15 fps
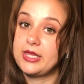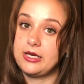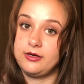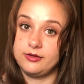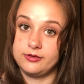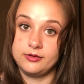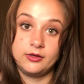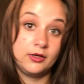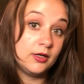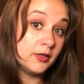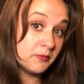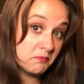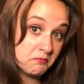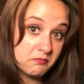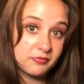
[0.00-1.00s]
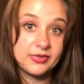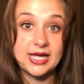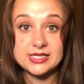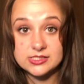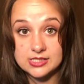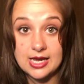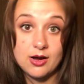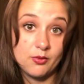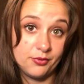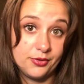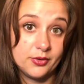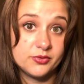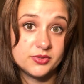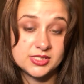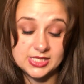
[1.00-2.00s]
then that's how
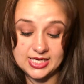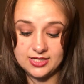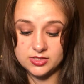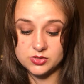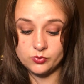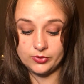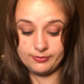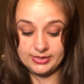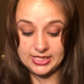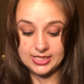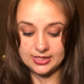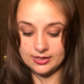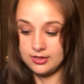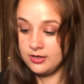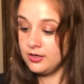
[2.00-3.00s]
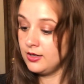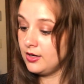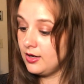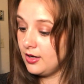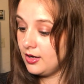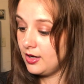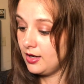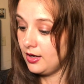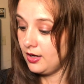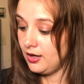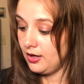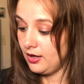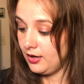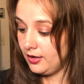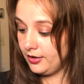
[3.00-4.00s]
those things would be.
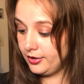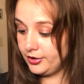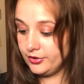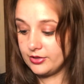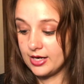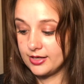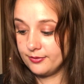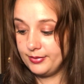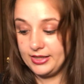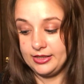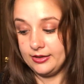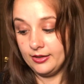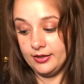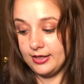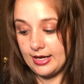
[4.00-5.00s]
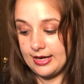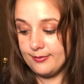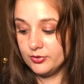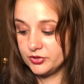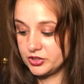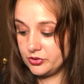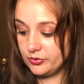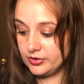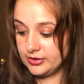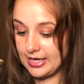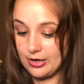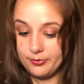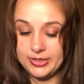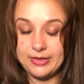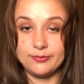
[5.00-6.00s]
You got to be able to
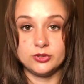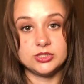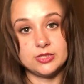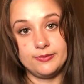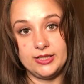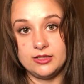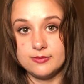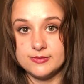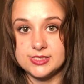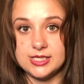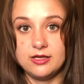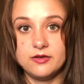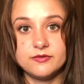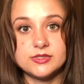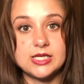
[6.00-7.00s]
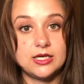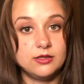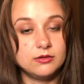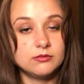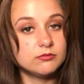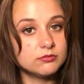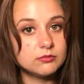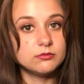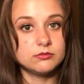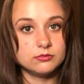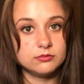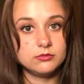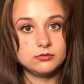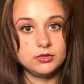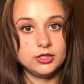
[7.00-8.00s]
allow people to be themselves, and
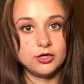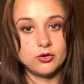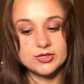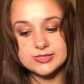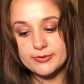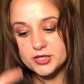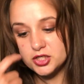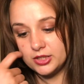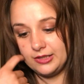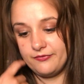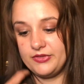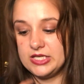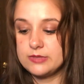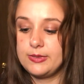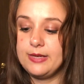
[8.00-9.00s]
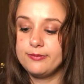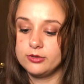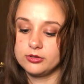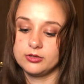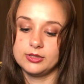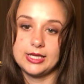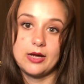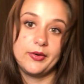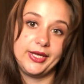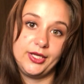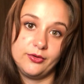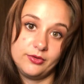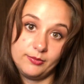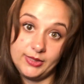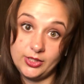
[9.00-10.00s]
especially if these people are allowing
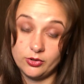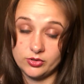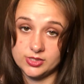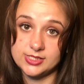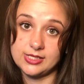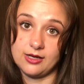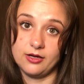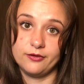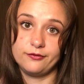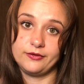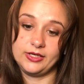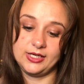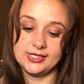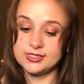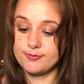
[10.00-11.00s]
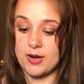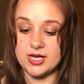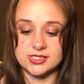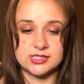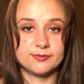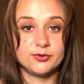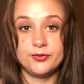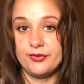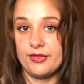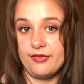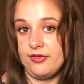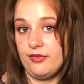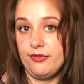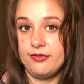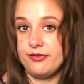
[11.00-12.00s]
you to be yourself. And it's possible that
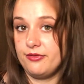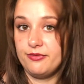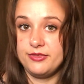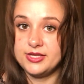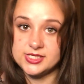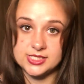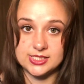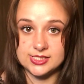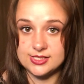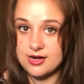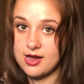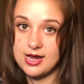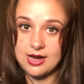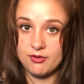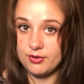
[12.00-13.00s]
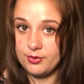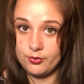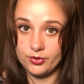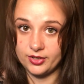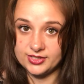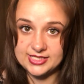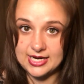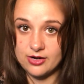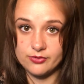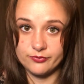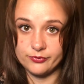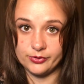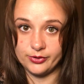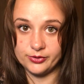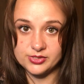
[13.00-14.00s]
this is not how it worked out
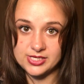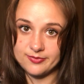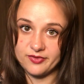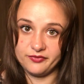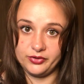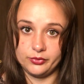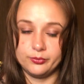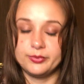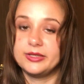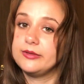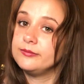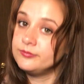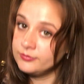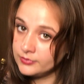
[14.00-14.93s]
for some of you, but